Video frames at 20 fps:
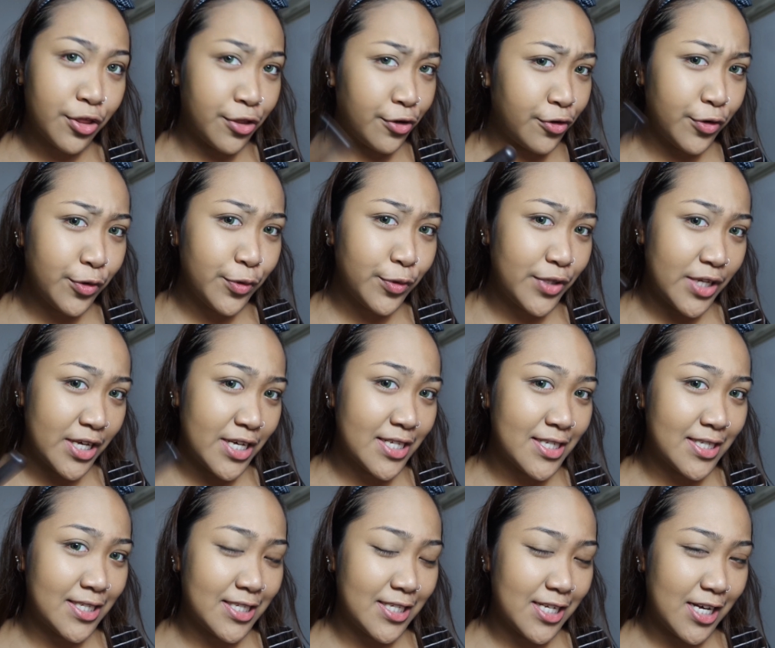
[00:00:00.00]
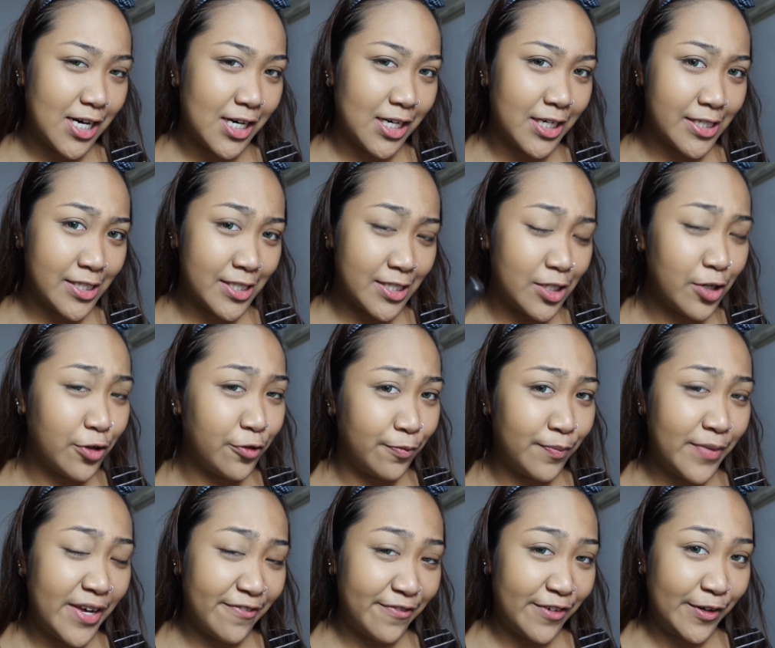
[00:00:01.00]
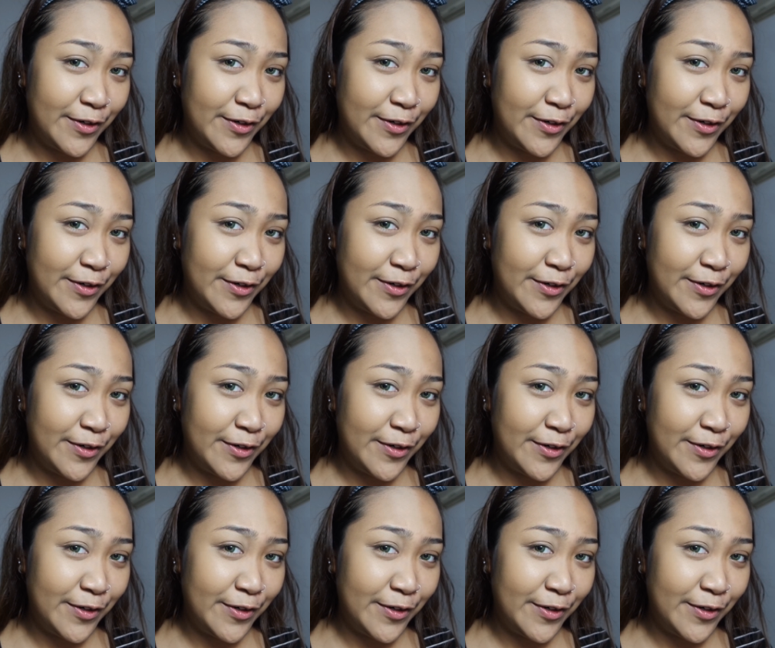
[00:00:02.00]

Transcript: through this soft matte